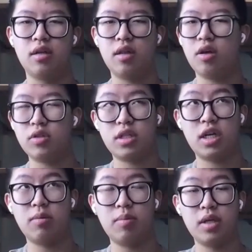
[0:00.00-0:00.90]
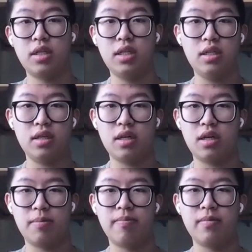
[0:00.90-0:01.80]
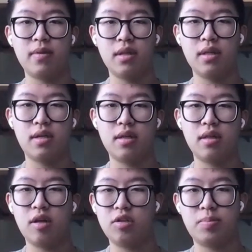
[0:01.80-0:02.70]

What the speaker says: low solubility, low